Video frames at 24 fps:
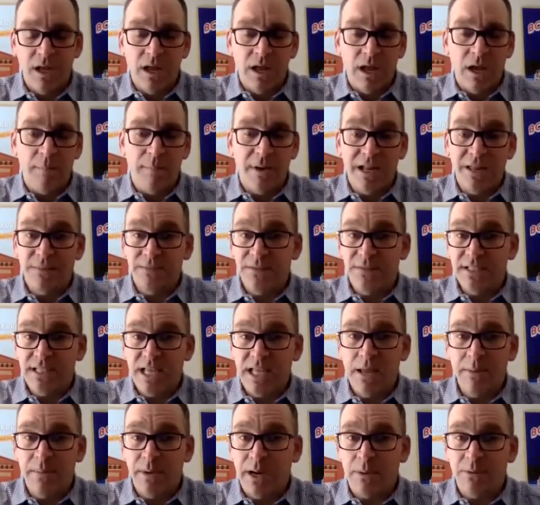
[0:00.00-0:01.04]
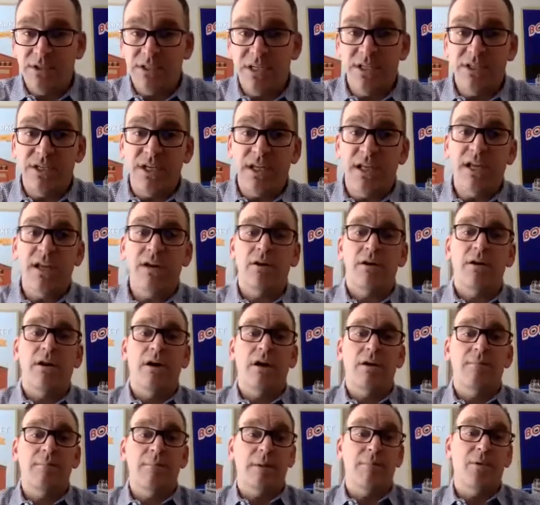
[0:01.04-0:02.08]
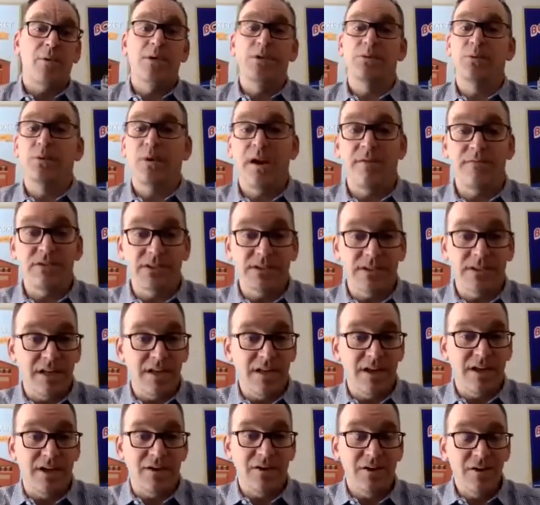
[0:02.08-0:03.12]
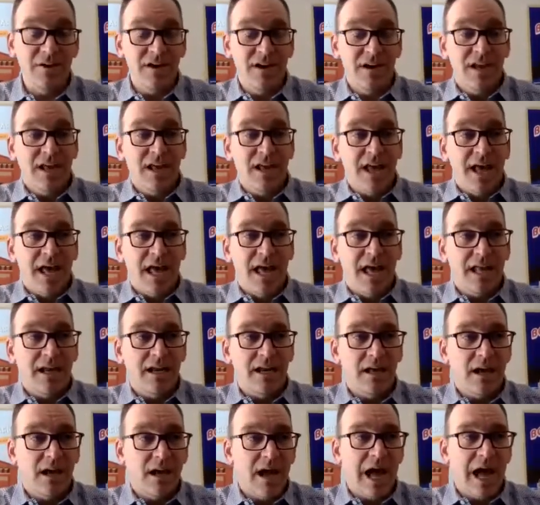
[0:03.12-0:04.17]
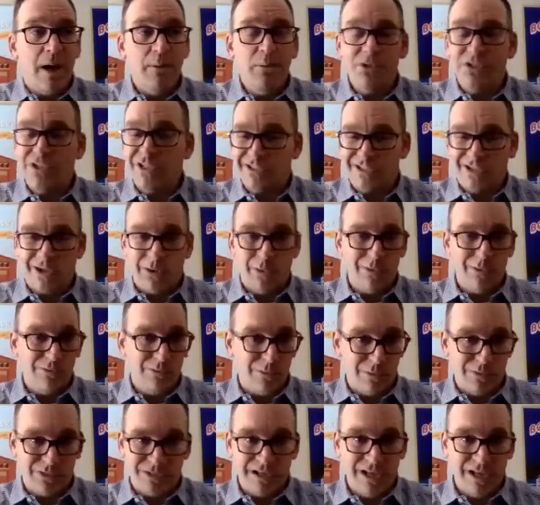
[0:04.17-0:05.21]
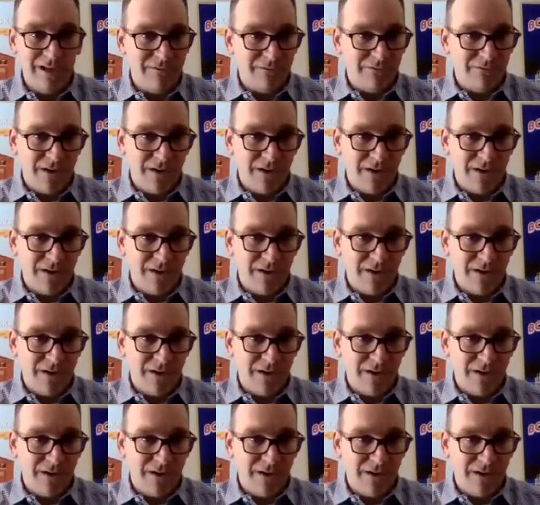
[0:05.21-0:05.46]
But at the time when I was teaching kindergarten, my boys were obviously younger, and I was just going through stuff.